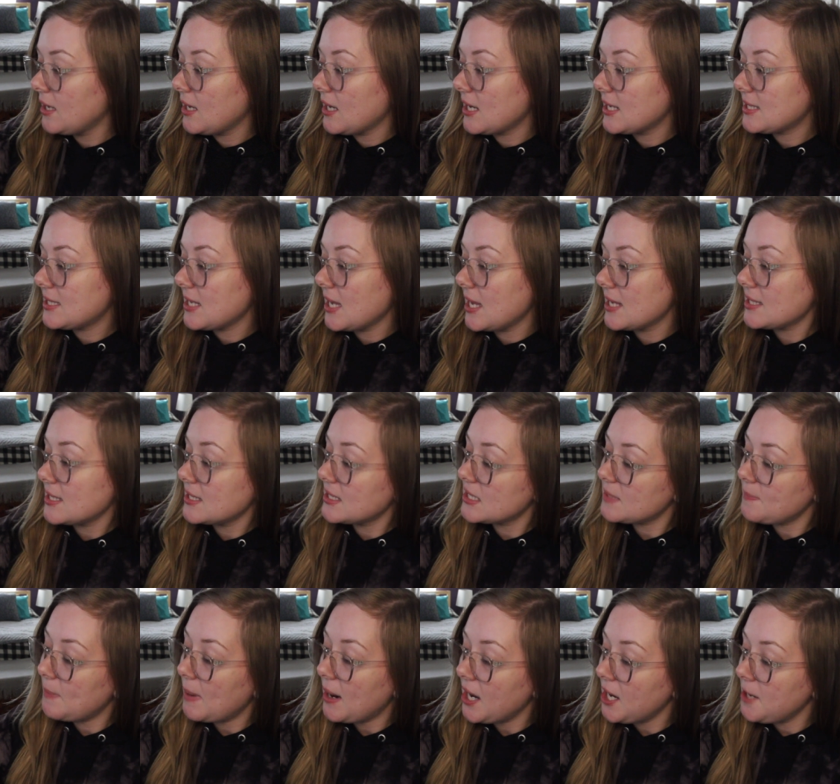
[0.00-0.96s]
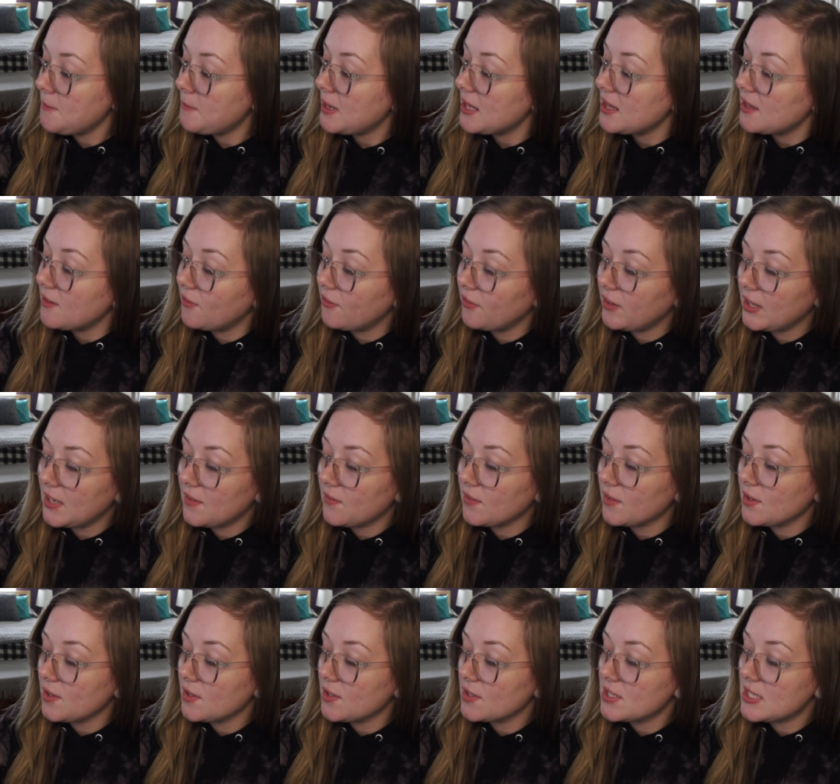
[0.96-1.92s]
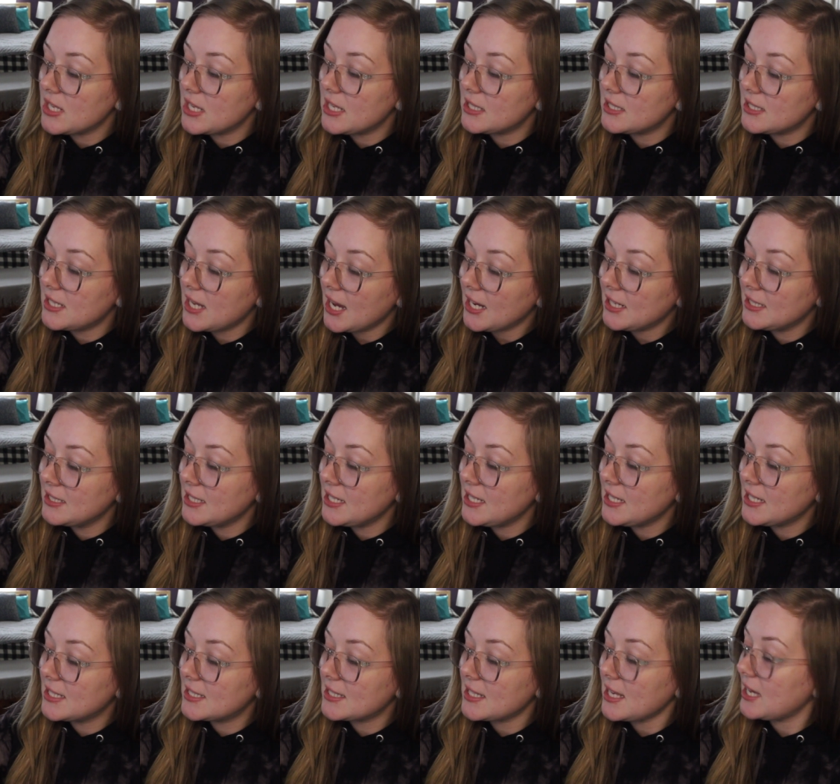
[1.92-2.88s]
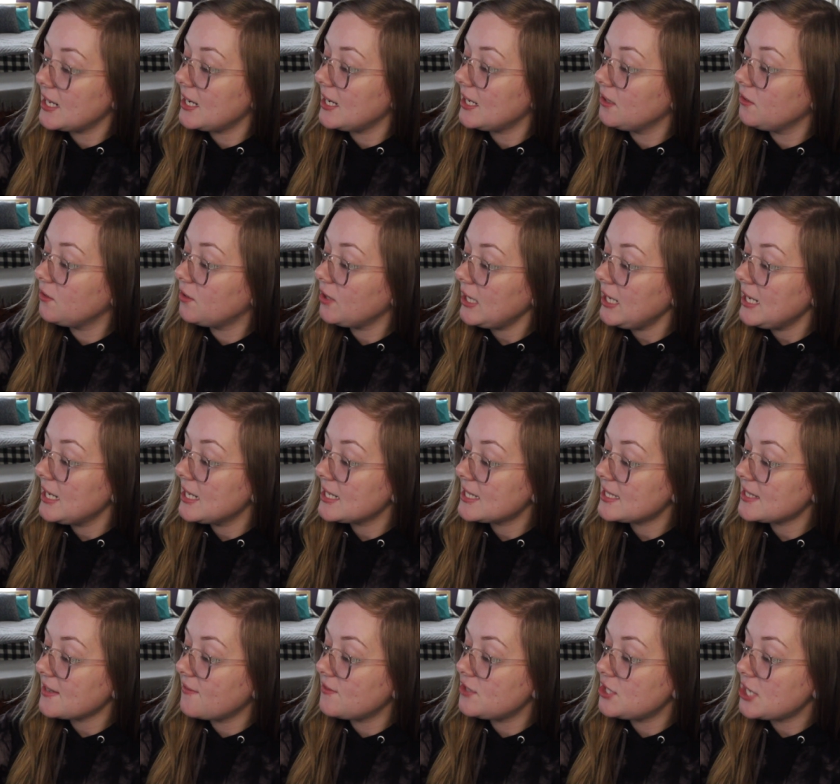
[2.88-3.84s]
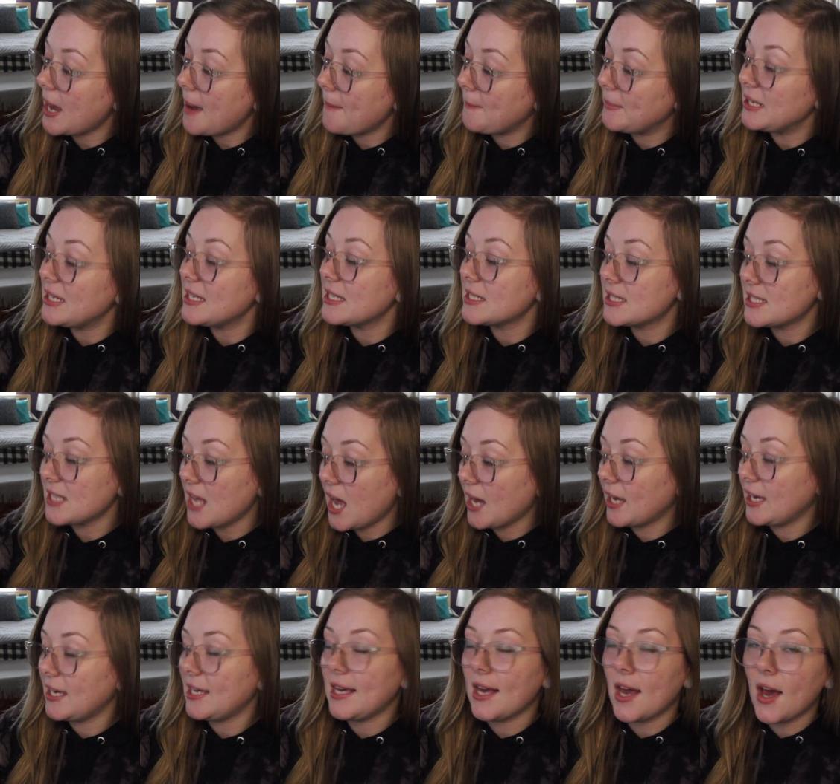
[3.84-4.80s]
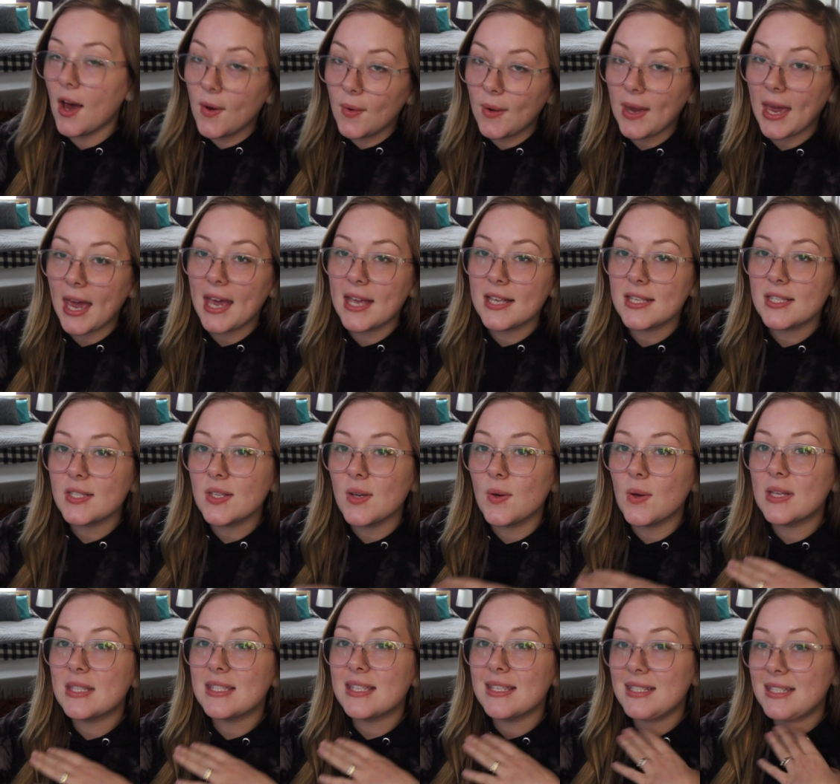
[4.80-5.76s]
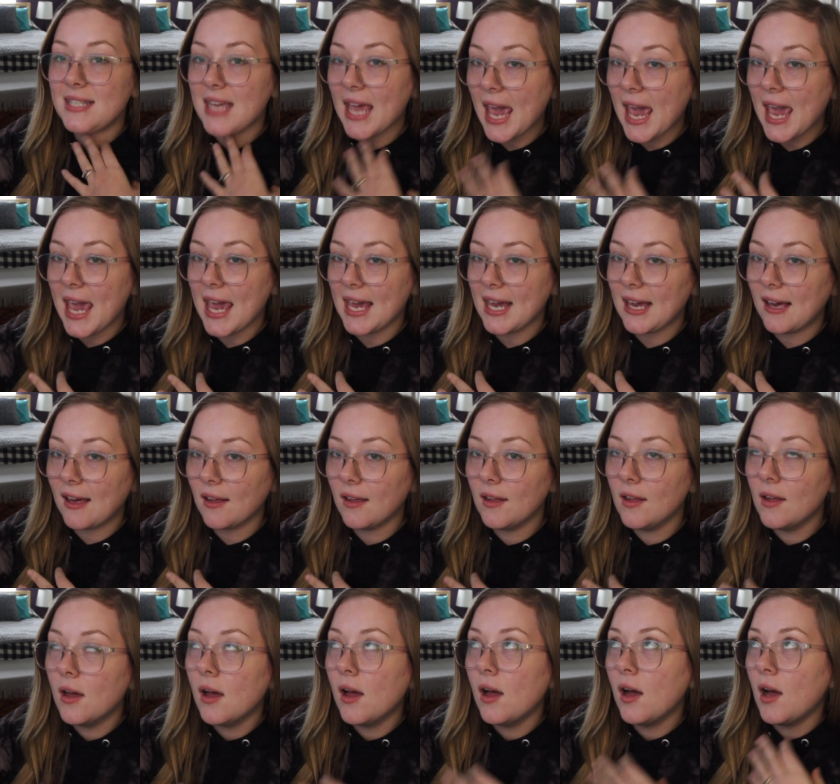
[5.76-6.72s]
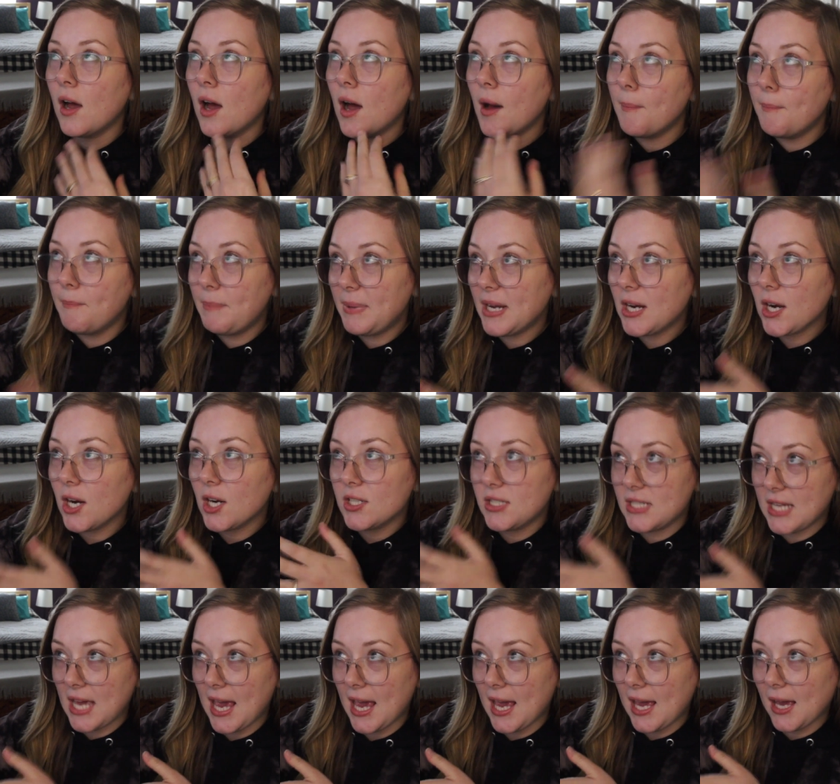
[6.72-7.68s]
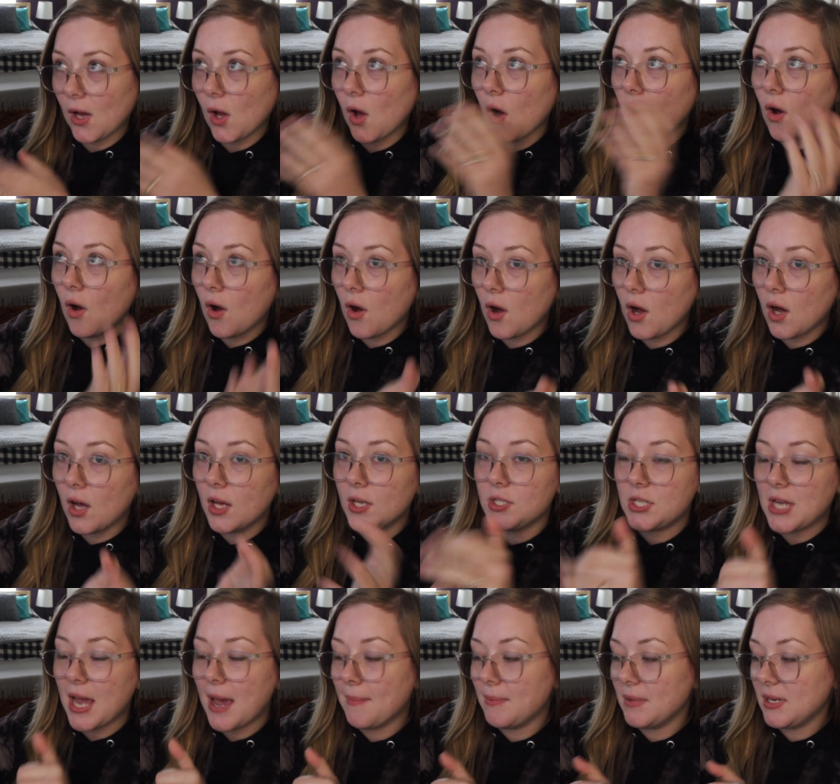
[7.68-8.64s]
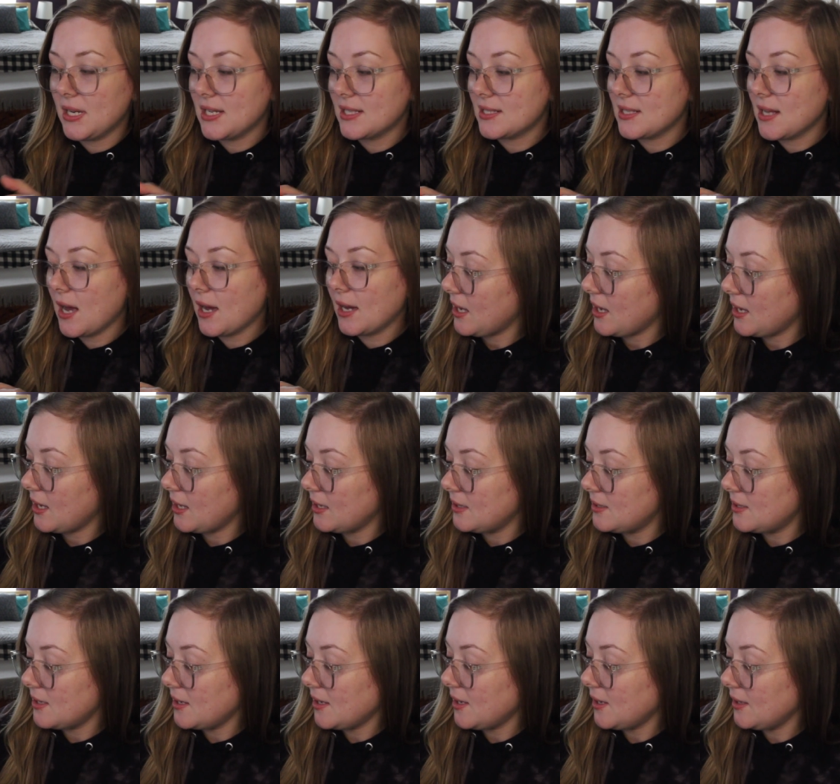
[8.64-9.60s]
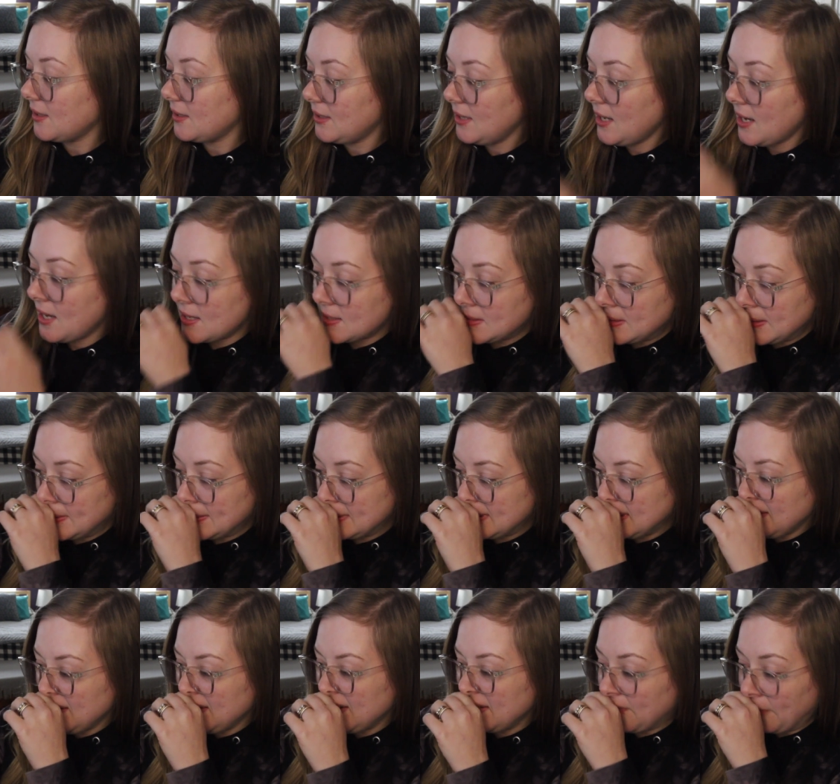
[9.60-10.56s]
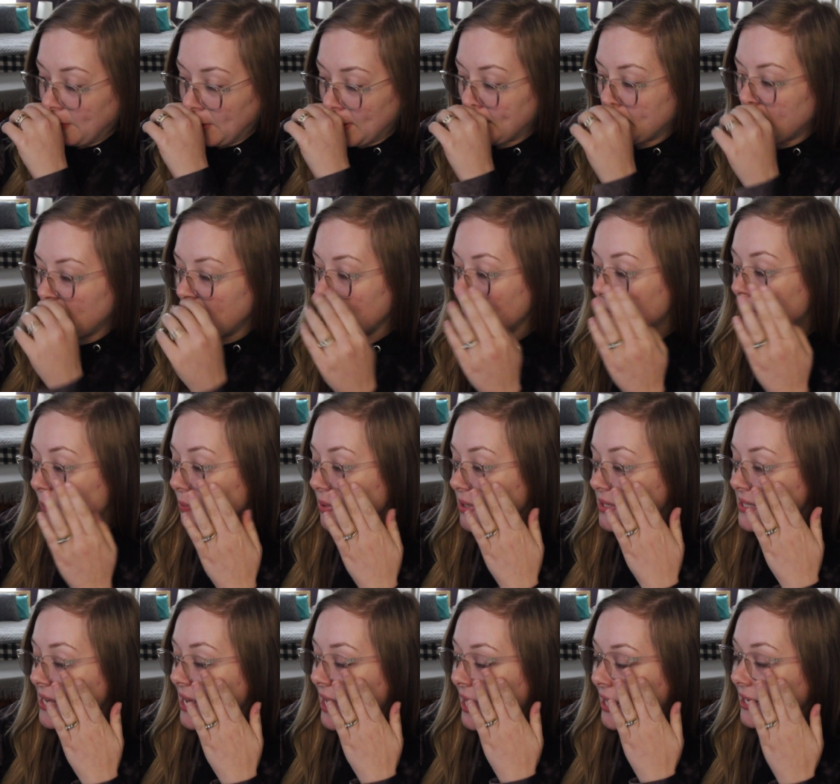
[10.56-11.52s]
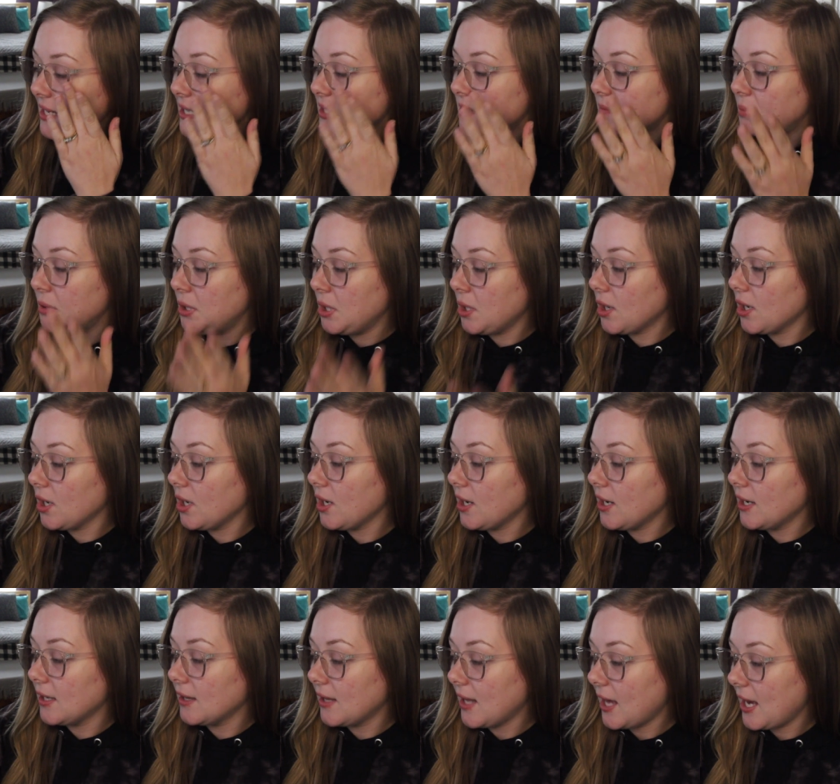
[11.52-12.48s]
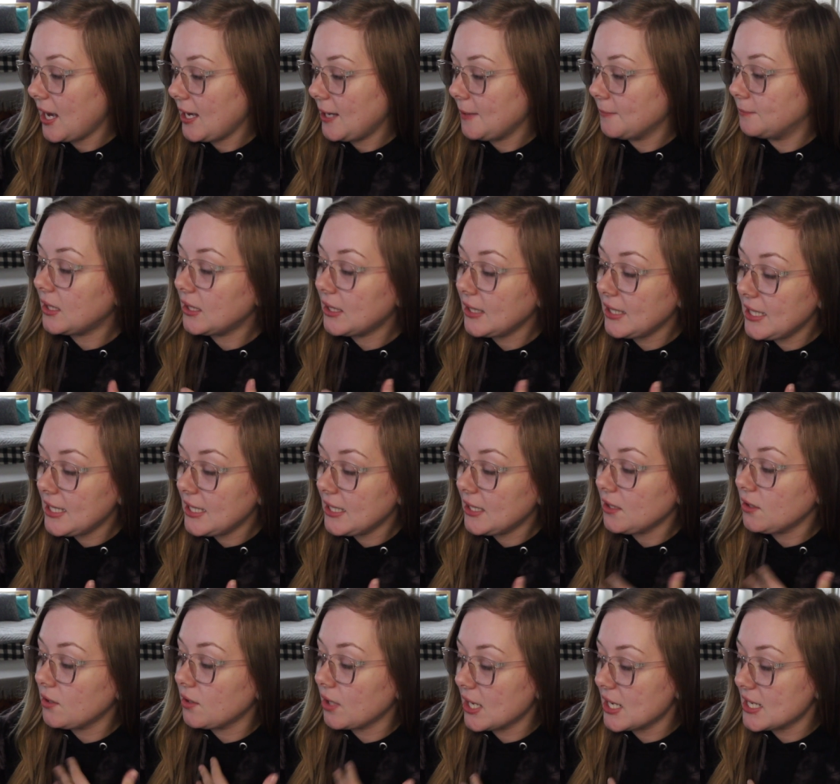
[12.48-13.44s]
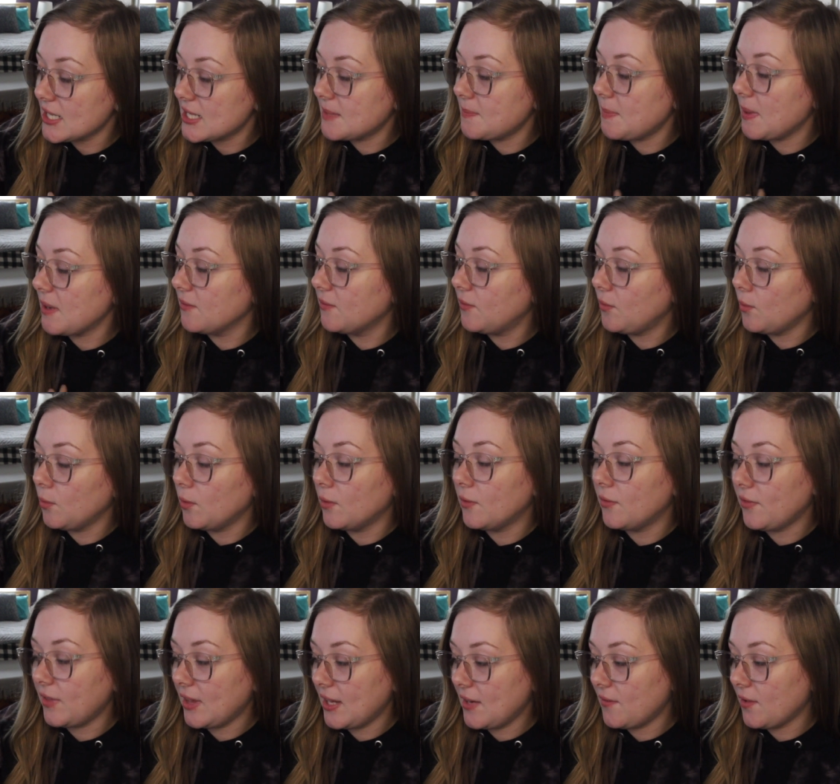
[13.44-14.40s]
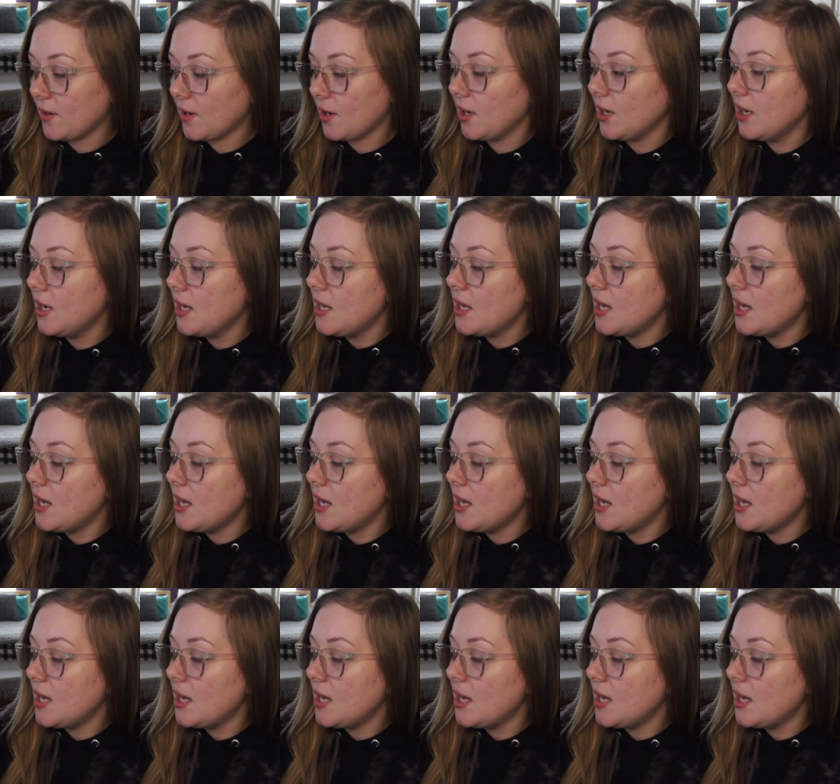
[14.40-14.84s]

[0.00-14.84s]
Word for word: It says, inspired by the flavors, techniques, and ingredients of Japanese sake. Okay, so it's a take, a beer take on Japanese sake, And uh, yeah, so it's only 4.1%. It's pure and light, clean, crisp, and full of flavor.